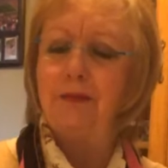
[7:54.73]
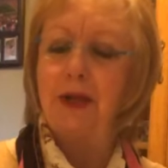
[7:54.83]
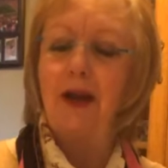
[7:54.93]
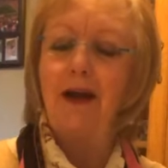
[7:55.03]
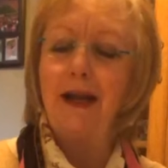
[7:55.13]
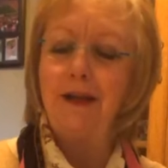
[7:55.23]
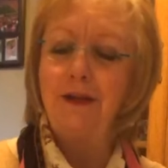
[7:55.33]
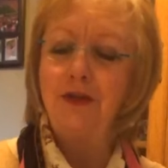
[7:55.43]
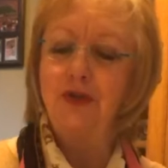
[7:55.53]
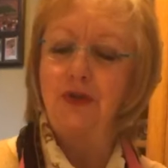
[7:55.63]
but I
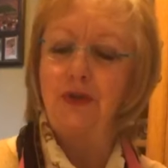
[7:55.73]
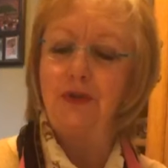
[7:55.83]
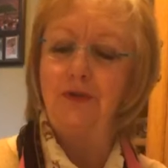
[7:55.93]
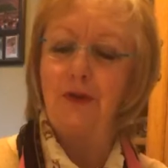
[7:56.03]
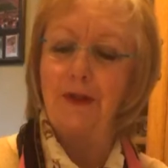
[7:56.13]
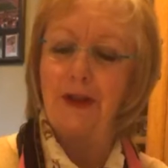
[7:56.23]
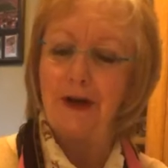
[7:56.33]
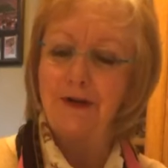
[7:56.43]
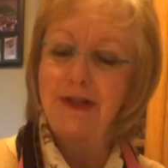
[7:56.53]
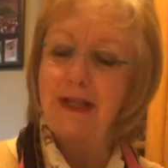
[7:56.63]
endured for
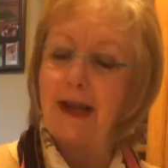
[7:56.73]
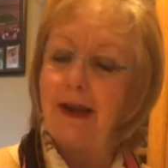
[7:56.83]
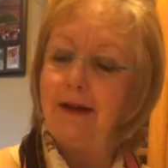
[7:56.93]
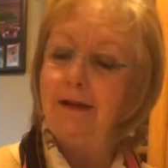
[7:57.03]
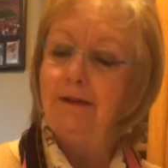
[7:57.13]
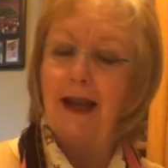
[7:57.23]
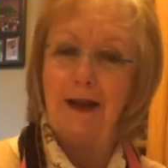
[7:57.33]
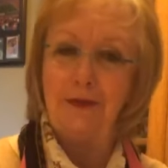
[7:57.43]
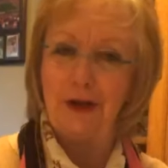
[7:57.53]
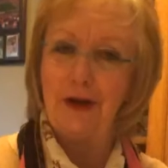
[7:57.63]
their sake
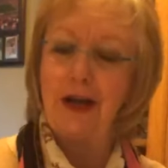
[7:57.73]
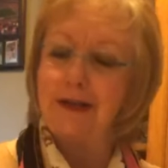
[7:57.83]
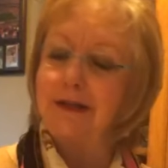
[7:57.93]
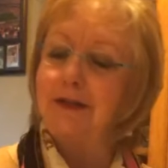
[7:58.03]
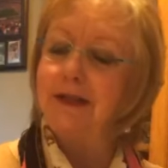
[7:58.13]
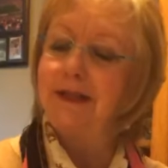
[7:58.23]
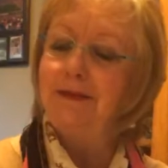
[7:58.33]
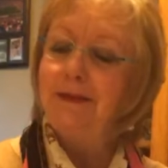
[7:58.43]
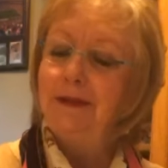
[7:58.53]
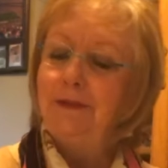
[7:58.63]
and their cousins,
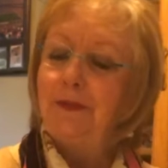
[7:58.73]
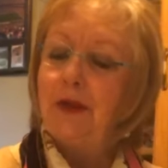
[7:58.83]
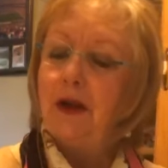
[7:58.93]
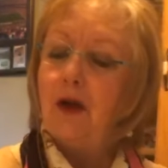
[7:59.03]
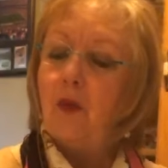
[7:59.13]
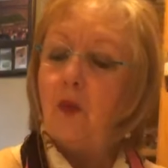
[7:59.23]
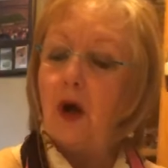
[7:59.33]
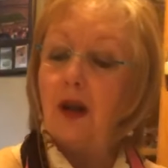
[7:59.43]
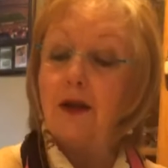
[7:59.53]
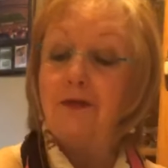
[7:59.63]

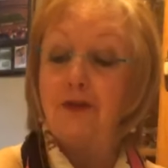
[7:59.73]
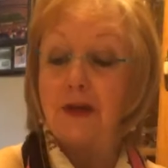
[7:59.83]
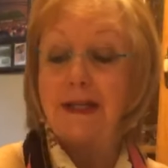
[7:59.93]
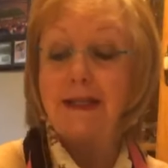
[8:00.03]
while a friend